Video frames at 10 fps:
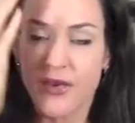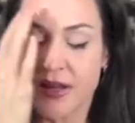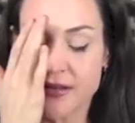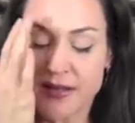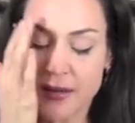
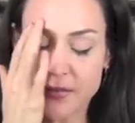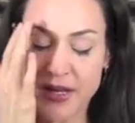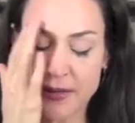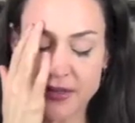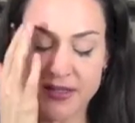and
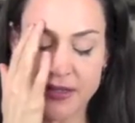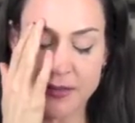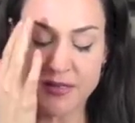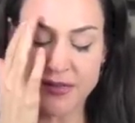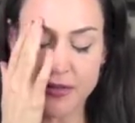sometimes it
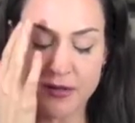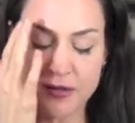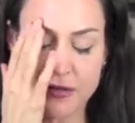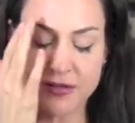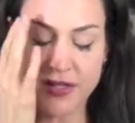seems
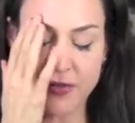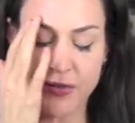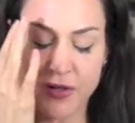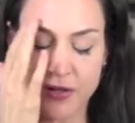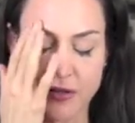so
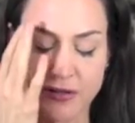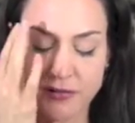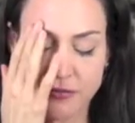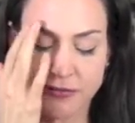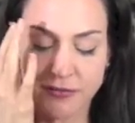difficult